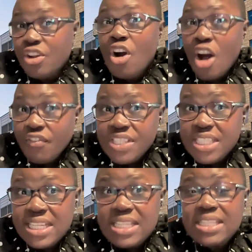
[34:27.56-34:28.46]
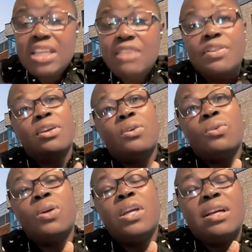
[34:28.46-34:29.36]
offices, even
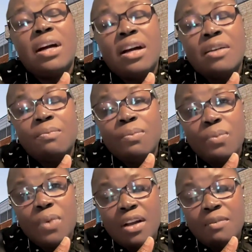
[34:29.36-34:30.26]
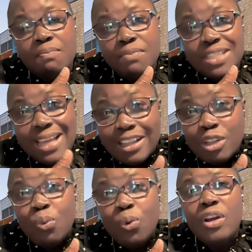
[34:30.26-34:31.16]
though
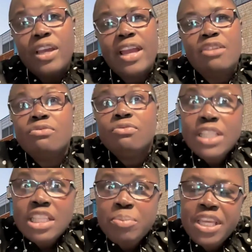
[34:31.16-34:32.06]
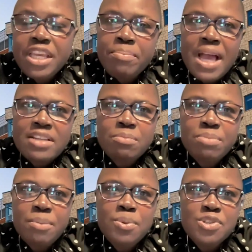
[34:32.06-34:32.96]
telework had a really big impact on
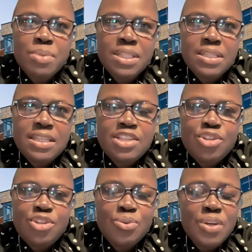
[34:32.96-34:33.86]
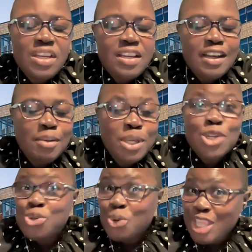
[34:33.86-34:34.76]
people's ability to
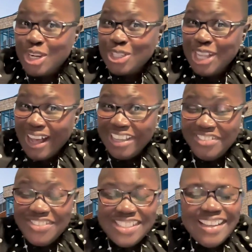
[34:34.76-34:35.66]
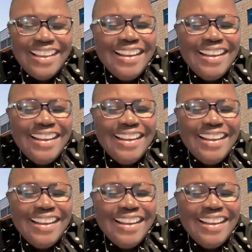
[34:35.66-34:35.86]
enjoy their lives.